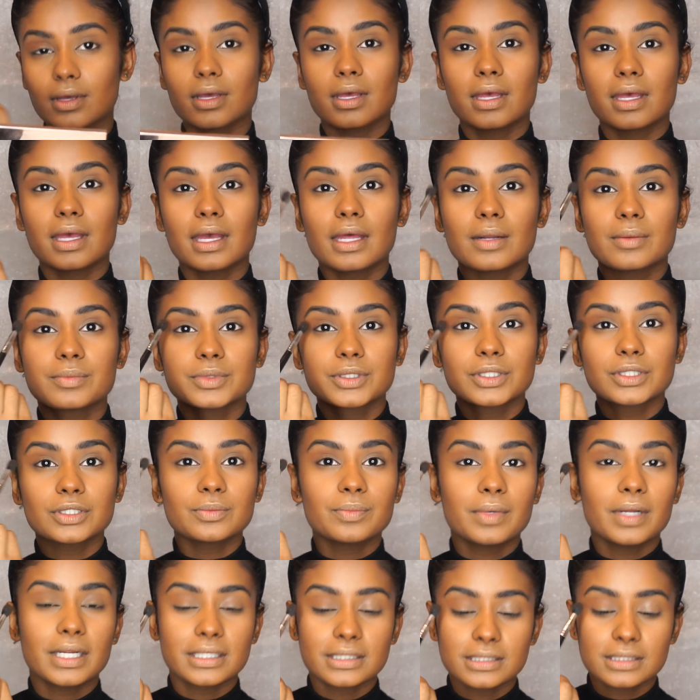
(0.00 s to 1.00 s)
And I'm just
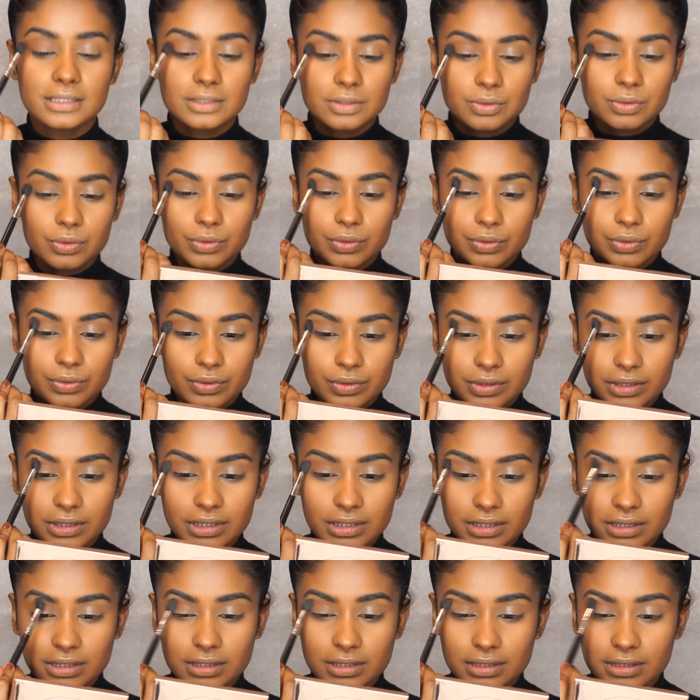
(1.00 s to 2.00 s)
applying this in the
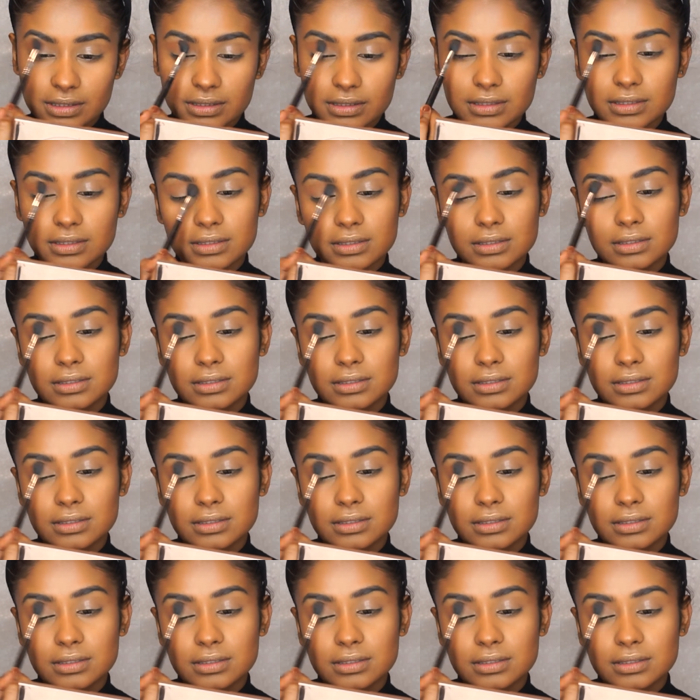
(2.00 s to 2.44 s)
crease,